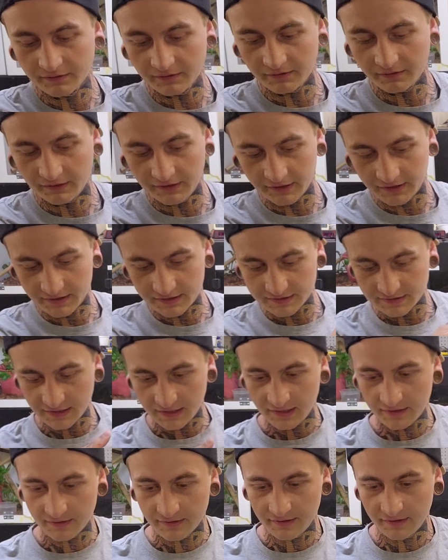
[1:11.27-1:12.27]
girl in a
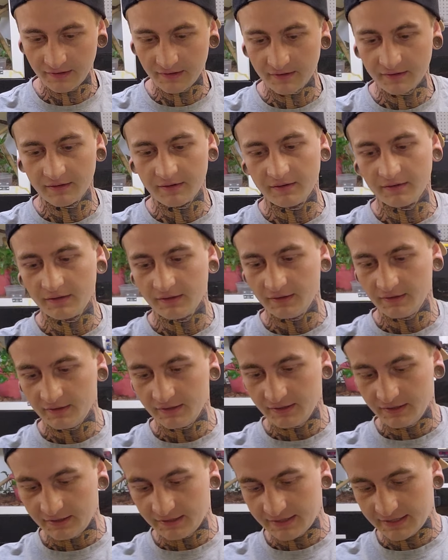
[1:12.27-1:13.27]
container here.
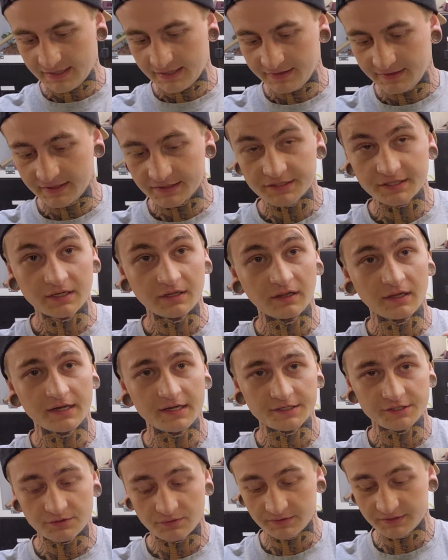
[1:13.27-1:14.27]
This
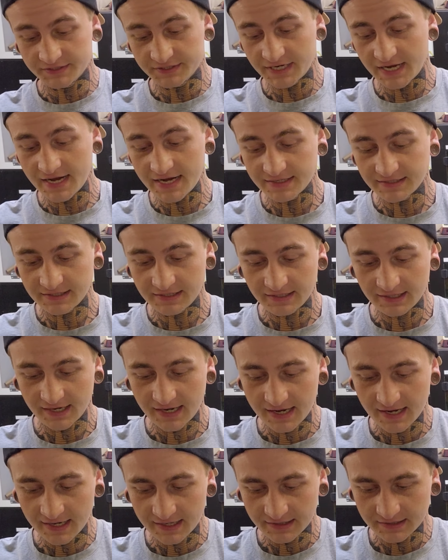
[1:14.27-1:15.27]
clutch was 18
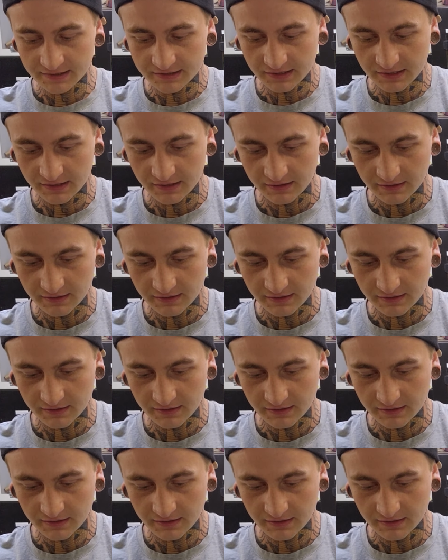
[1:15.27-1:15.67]
eggs.